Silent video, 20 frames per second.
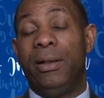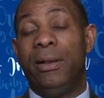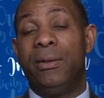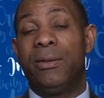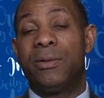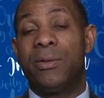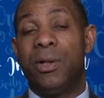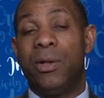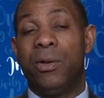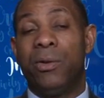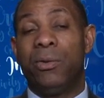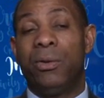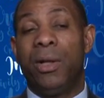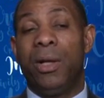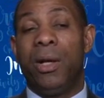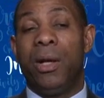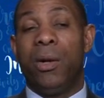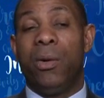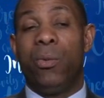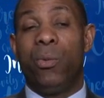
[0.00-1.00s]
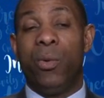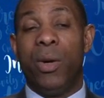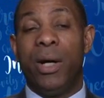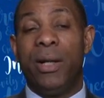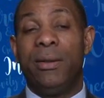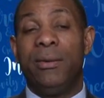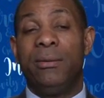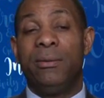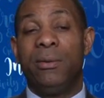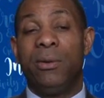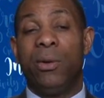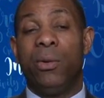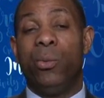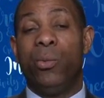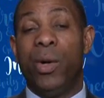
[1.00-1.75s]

And so one